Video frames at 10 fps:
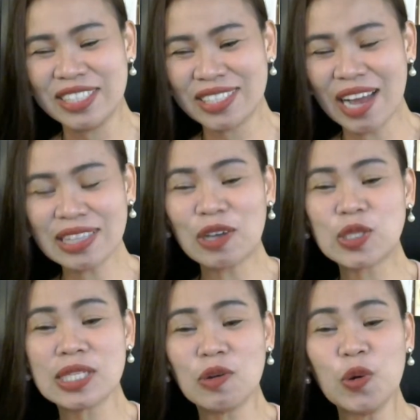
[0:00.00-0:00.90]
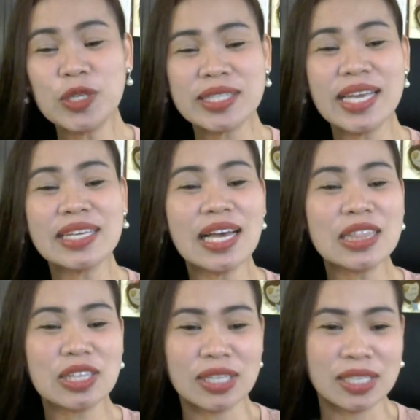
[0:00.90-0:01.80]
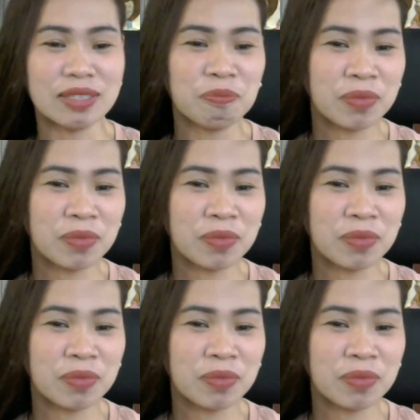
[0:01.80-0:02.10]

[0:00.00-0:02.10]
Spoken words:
Shout out, who's single there?